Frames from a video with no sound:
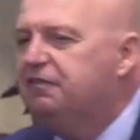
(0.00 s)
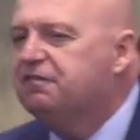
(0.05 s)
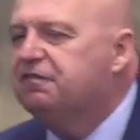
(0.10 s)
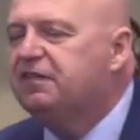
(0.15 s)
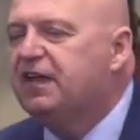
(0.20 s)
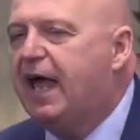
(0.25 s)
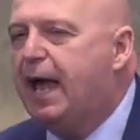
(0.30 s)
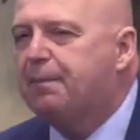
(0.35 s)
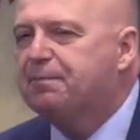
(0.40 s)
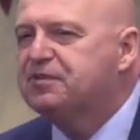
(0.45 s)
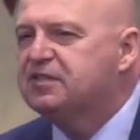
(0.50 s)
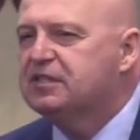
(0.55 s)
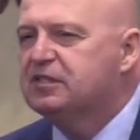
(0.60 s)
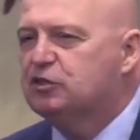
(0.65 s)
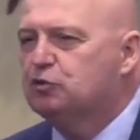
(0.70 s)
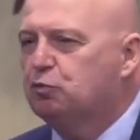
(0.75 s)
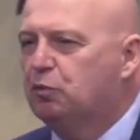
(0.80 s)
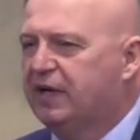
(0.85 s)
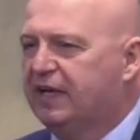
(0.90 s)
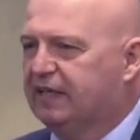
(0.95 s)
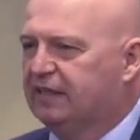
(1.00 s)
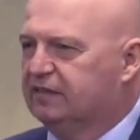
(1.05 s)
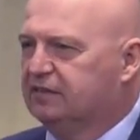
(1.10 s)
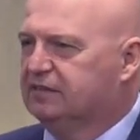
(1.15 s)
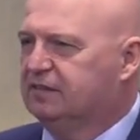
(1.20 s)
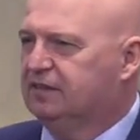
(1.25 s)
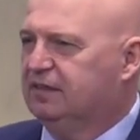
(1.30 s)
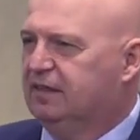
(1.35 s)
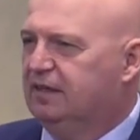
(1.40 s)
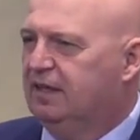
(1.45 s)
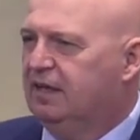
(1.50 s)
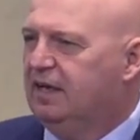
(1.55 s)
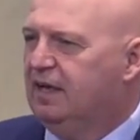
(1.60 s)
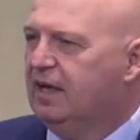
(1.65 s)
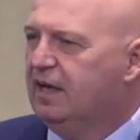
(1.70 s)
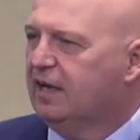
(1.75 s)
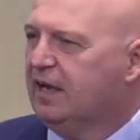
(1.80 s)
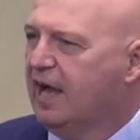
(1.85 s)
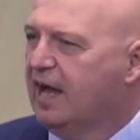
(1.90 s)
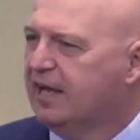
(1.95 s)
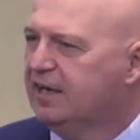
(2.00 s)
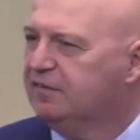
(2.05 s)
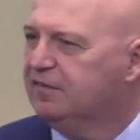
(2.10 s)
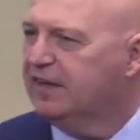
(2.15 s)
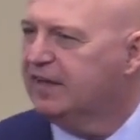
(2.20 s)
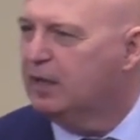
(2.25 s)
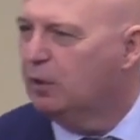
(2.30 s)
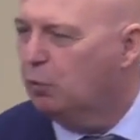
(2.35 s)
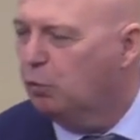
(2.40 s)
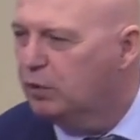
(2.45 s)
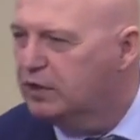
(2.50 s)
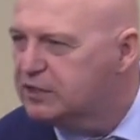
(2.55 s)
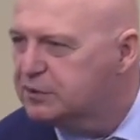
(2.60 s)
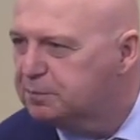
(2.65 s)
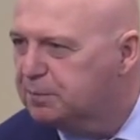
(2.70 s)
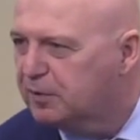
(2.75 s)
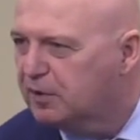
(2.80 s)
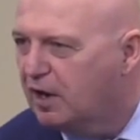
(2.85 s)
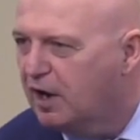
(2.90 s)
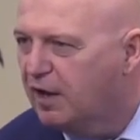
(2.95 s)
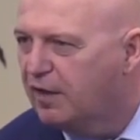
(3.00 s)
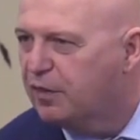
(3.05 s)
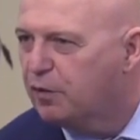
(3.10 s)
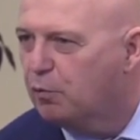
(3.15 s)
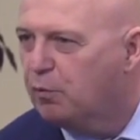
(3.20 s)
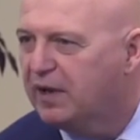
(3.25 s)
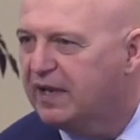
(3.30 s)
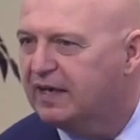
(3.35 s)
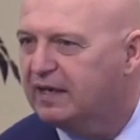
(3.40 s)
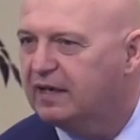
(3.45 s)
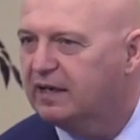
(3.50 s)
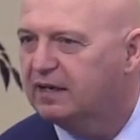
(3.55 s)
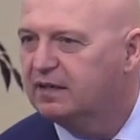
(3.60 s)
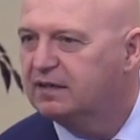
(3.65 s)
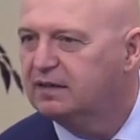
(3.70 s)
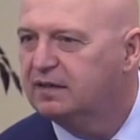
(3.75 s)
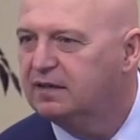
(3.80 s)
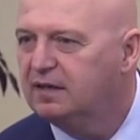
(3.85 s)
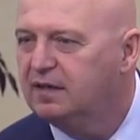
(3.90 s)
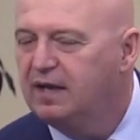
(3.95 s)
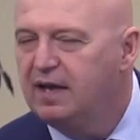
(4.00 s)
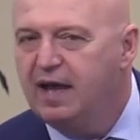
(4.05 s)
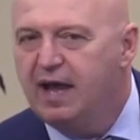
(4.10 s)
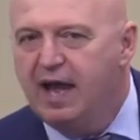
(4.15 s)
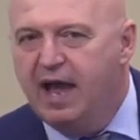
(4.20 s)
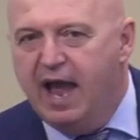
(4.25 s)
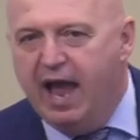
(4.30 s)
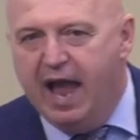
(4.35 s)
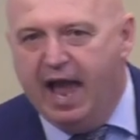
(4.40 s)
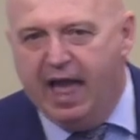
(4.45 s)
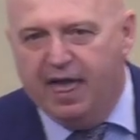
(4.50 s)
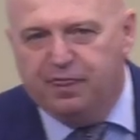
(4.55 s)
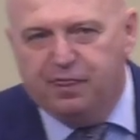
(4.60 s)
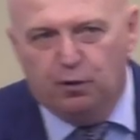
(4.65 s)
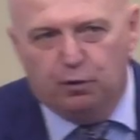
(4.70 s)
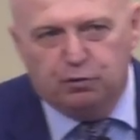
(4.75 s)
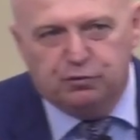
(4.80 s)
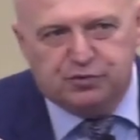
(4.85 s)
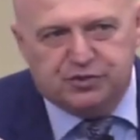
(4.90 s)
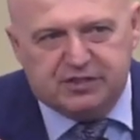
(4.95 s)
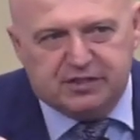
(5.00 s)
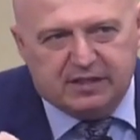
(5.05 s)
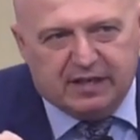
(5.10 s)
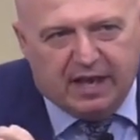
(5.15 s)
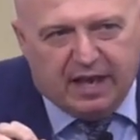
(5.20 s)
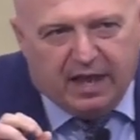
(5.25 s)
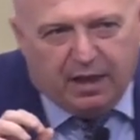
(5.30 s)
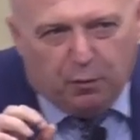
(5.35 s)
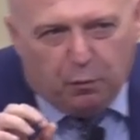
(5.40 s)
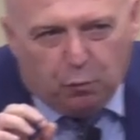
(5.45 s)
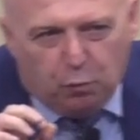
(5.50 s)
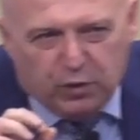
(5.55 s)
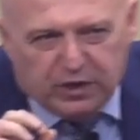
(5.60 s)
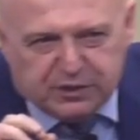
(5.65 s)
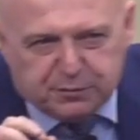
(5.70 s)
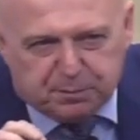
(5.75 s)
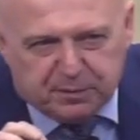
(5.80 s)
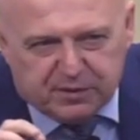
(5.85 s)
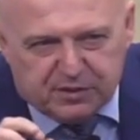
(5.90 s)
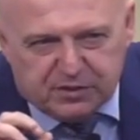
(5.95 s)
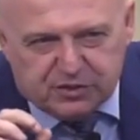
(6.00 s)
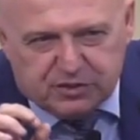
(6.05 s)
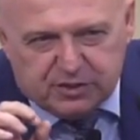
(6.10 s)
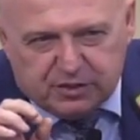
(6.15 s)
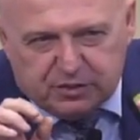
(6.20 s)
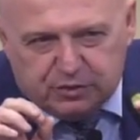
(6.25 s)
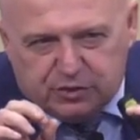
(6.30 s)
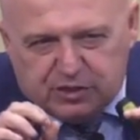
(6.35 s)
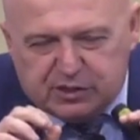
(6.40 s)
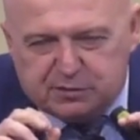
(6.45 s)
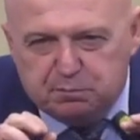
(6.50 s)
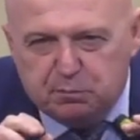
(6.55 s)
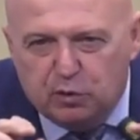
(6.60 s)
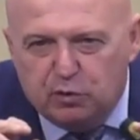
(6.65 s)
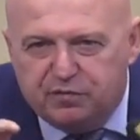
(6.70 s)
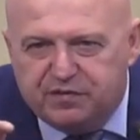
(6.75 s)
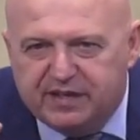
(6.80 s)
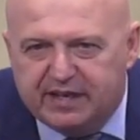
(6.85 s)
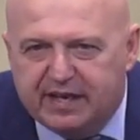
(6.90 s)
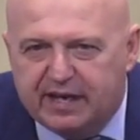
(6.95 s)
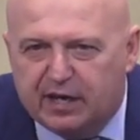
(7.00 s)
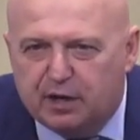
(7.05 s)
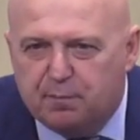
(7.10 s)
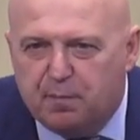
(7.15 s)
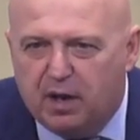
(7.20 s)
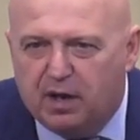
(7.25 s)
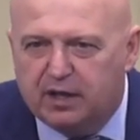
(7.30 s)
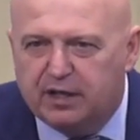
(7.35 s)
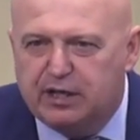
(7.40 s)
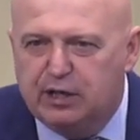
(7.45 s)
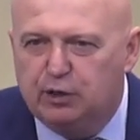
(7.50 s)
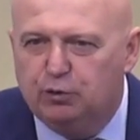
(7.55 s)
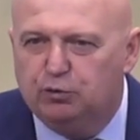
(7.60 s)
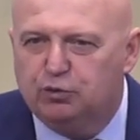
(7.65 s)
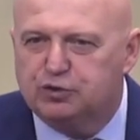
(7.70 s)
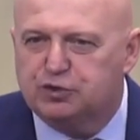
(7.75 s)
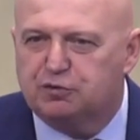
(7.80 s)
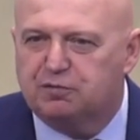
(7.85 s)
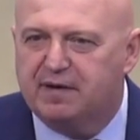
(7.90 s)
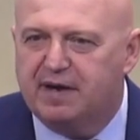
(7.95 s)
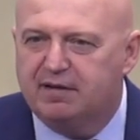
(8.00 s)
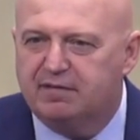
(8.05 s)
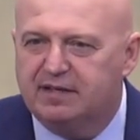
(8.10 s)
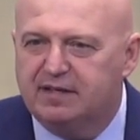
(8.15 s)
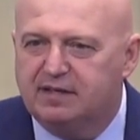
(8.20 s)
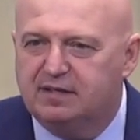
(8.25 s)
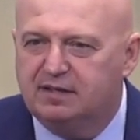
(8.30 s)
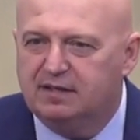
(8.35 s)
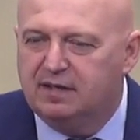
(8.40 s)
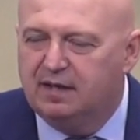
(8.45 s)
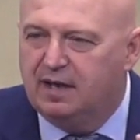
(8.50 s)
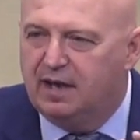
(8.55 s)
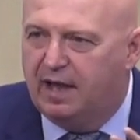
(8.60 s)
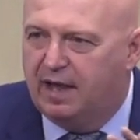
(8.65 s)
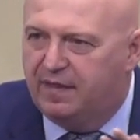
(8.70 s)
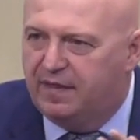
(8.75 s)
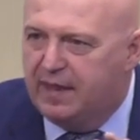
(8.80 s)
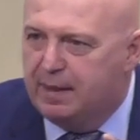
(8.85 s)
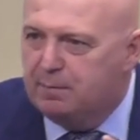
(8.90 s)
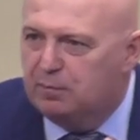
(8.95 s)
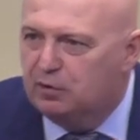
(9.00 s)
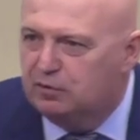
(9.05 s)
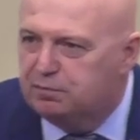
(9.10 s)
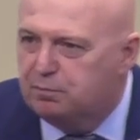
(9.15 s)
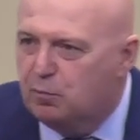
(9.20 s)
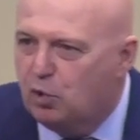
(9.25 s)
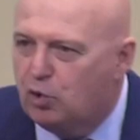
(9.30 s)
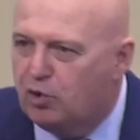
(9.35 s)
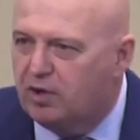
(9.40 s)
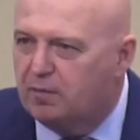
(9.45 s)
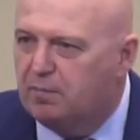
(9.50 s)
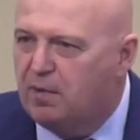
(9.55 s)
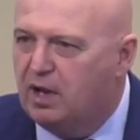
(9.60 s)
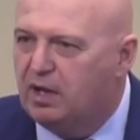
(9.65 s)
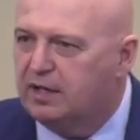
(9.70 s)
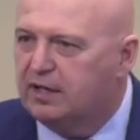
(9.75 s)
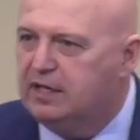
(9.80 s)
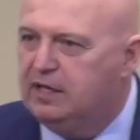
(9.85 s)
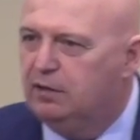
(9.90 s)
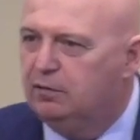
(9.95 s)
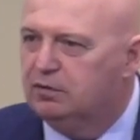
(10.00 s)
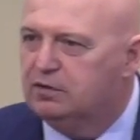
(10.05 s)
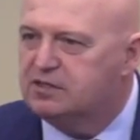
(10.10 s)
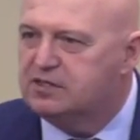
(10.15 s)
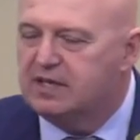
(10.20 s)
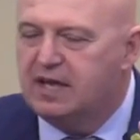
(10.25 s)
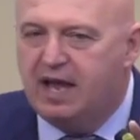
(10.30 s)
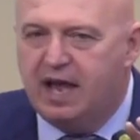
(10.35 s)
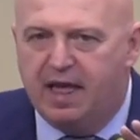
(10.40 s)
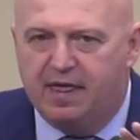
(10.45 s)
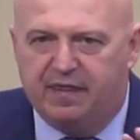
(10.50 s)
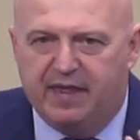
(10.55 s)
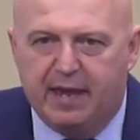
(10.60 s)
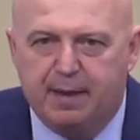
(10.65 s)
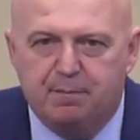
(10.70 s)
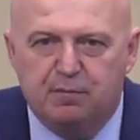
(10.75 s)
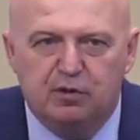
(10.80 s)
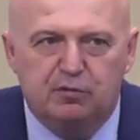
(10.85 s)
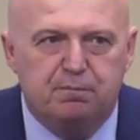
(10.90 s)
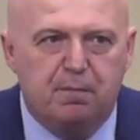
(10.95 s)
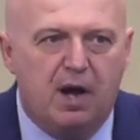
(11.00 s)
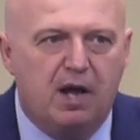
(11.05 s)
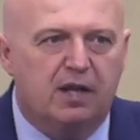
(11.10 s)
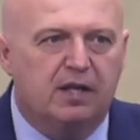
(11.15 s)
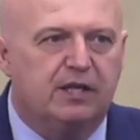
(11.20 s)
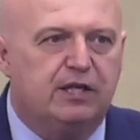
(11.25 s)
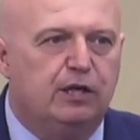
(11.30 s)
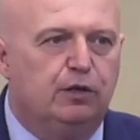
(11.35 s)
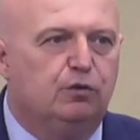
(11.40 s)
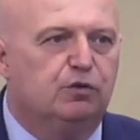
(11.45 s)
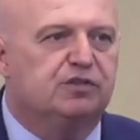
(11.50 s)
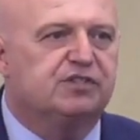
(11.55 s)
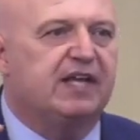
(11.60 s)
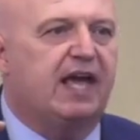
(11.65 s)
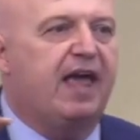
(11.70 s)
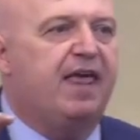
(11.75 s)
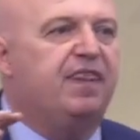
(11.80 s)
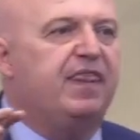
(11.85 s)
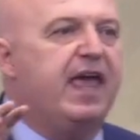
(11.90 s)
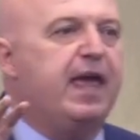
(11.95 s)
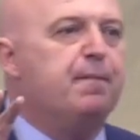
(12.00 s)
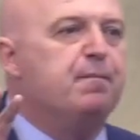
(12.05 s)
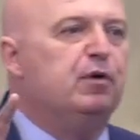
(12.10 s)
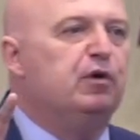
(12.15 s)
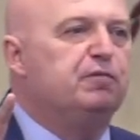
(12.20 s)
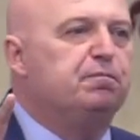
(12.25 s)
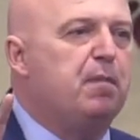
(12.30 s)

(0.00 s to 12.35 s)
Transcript: flaps its wings, kind of like a whisper on the wind. And those whispers just move the air molecules around it, and they move more molecules, and they move molecules, and they move